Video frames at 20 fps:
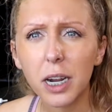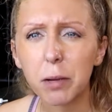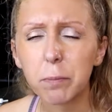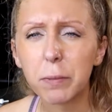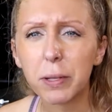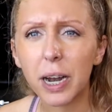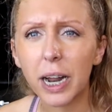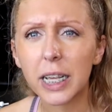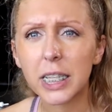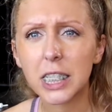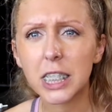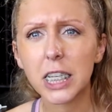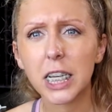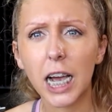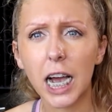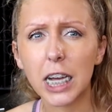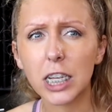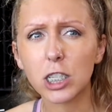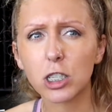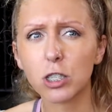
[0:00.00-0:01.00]
I mean, I see
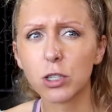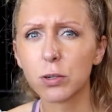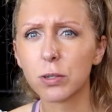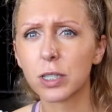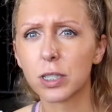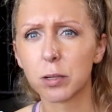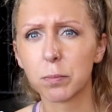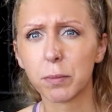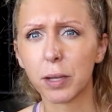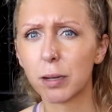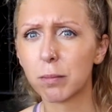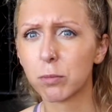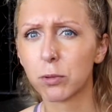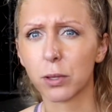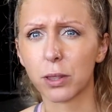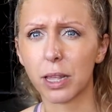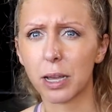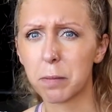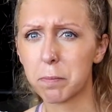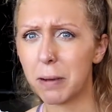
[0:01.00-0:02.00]
guys do it sometimes
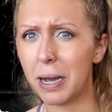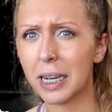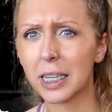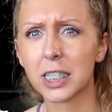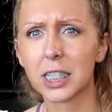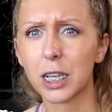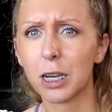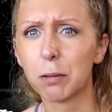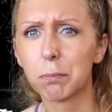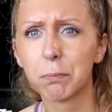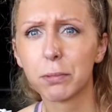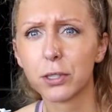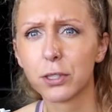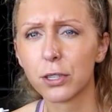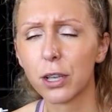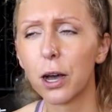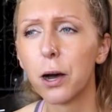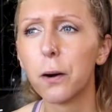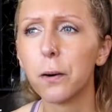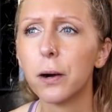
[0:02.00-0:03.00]
with like biceps.
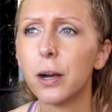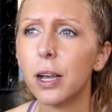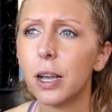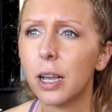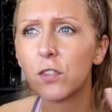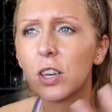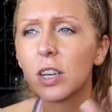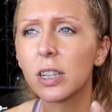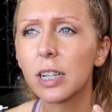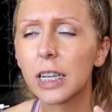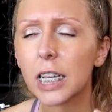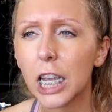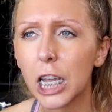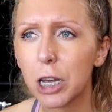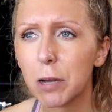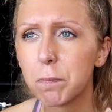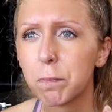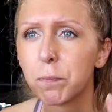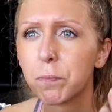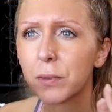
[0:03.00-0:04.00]
So feeling
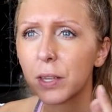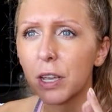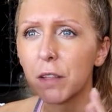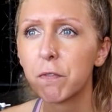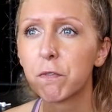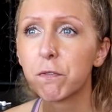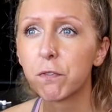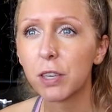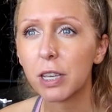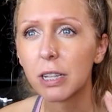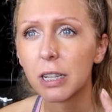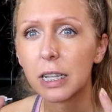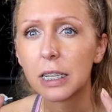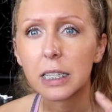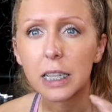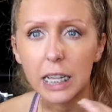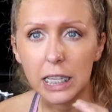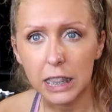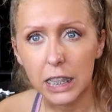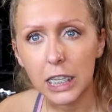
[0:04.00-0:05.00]
it and feeling
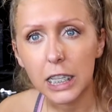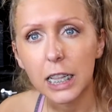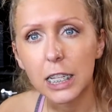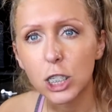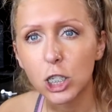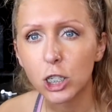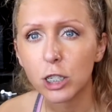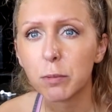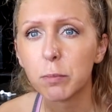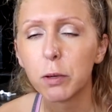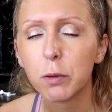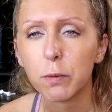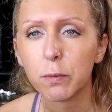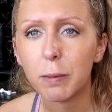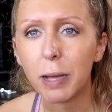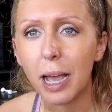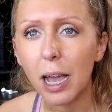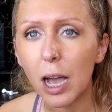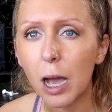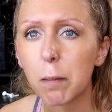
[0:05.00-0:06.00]
like the clenching
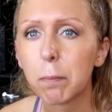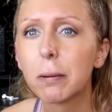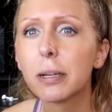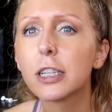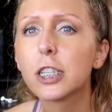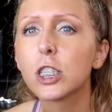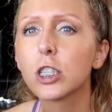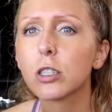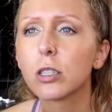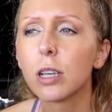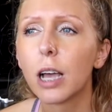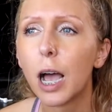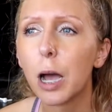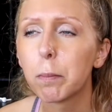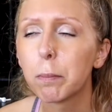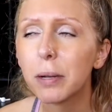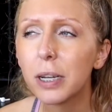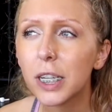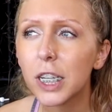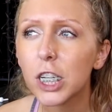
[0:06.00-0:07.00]
movement
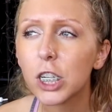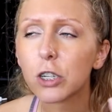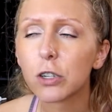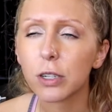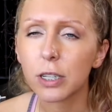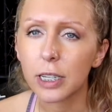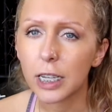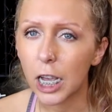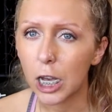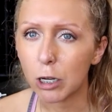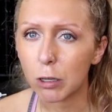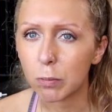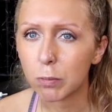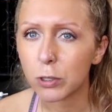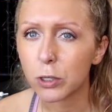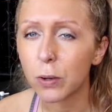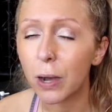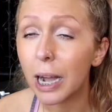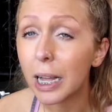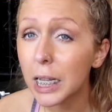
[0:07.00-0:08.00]
happening really helps.
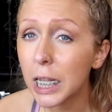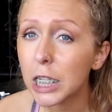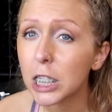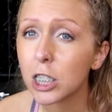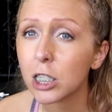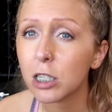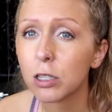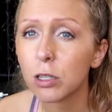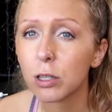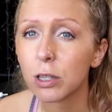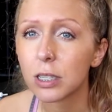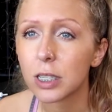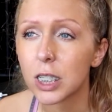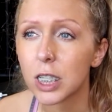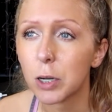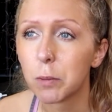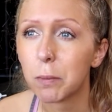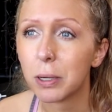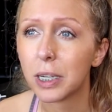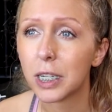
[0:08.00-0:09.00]
So I like to do this
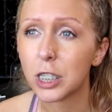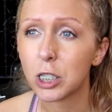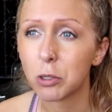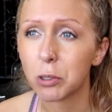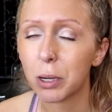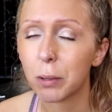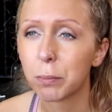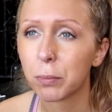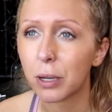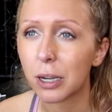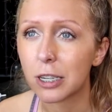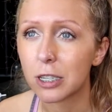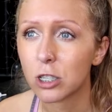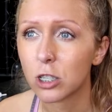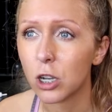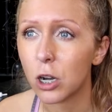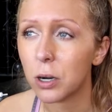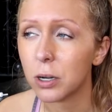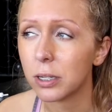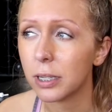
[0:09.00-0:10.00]
when I do hip thrusts
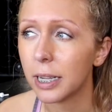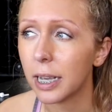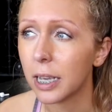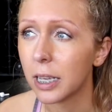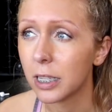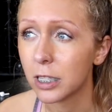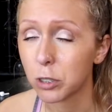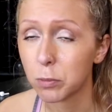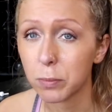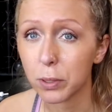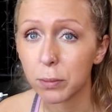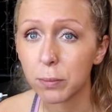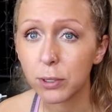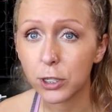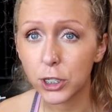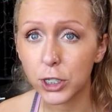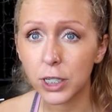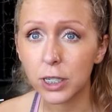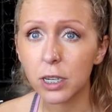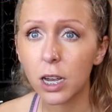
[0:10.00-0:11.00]
on a Smith
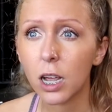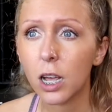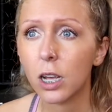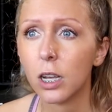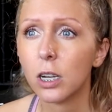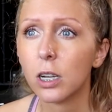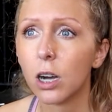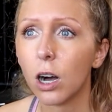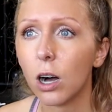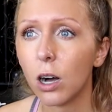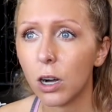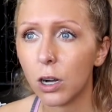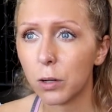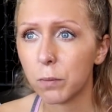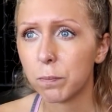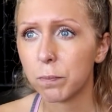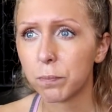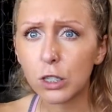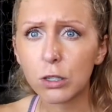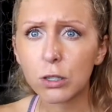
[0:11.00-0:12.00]
machine.
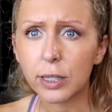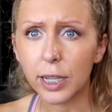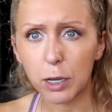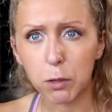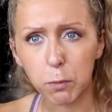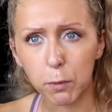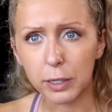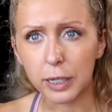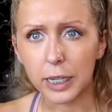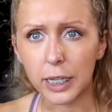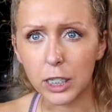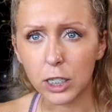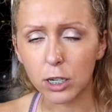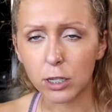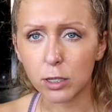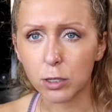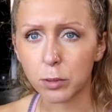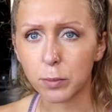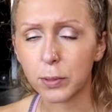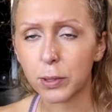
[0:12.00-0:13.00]
I'll use like one hand on
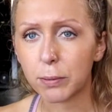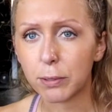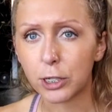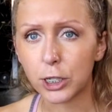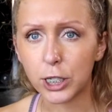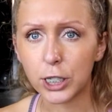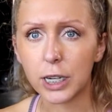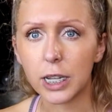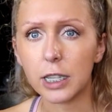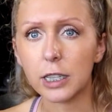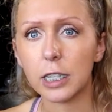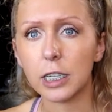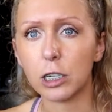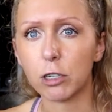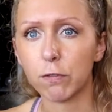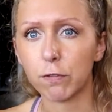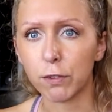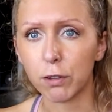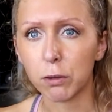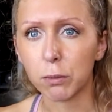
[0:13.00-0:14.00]
the Smith machine and then
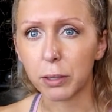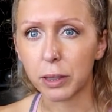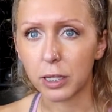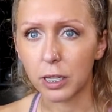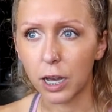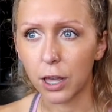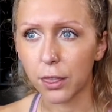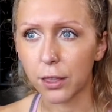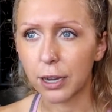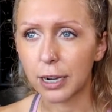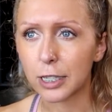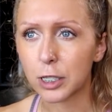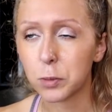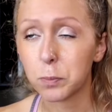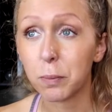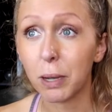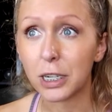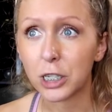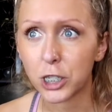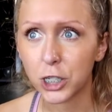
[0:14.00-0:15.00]
I'll feel with the other,
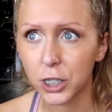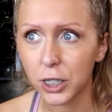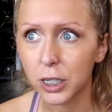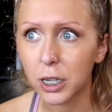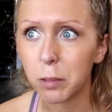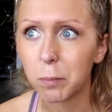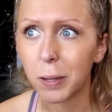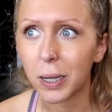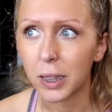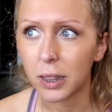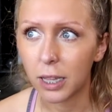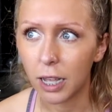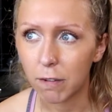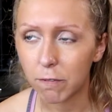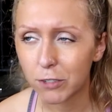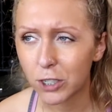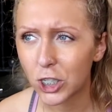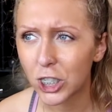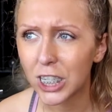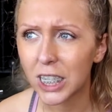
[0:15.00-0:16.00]
especially on my
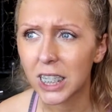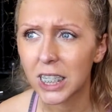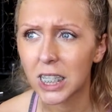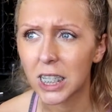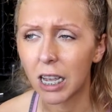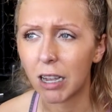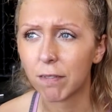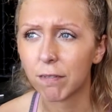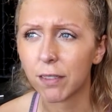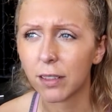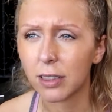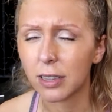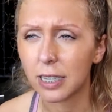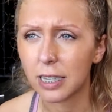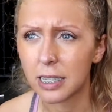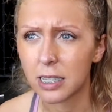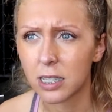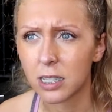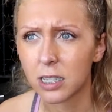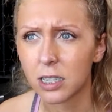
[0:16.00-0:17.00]
left cheek because I have the
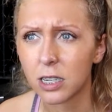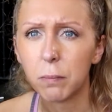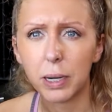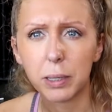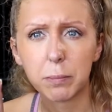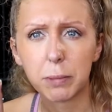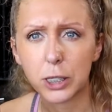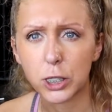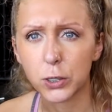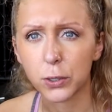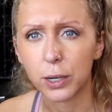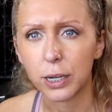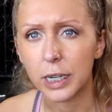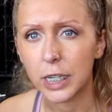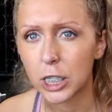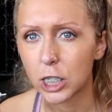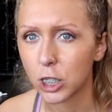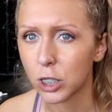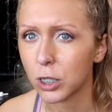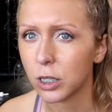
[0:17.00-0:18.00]
least mind muscle
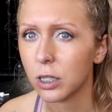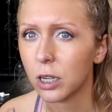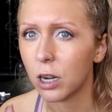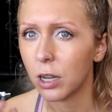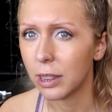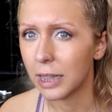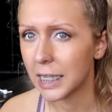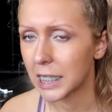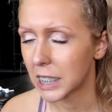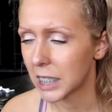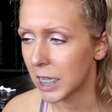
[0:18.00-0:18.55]
connection on that